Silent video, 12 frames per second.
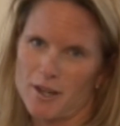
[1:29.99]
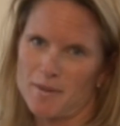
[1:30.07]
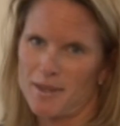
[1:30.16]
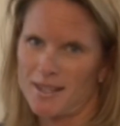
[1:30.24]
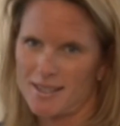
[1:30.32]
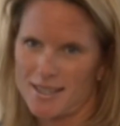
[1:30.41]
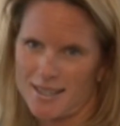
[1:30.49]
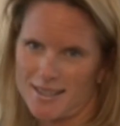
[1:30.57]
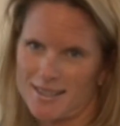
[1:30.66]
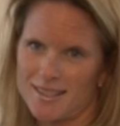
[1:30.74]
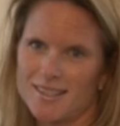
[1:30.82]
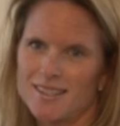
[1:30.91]
Grammy and
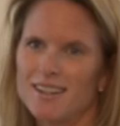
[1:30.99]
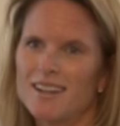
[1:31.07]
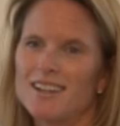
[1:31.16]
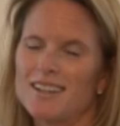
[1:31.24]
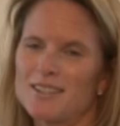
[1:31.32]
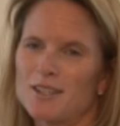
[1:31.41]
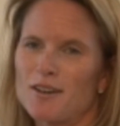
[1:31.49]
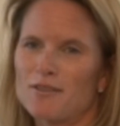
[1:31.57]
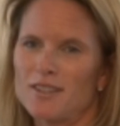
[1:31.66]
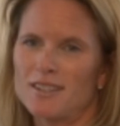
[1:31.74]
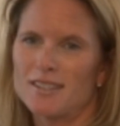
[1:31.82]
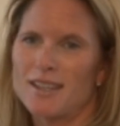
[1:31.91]
Ted's as
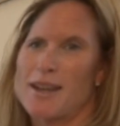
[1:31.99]
often as